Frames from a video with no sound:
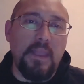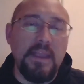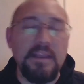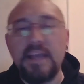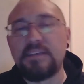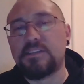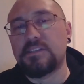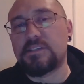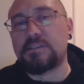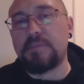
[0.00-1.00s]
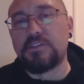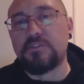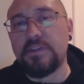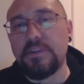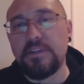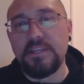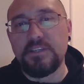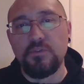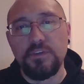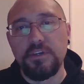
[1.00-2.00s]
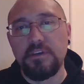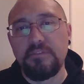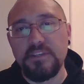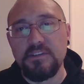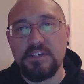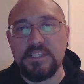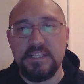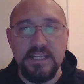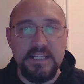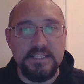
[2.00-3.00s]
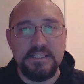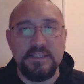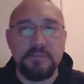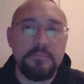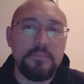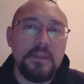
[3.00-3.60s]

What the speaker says: in essence measuring the disorder of this isolated system.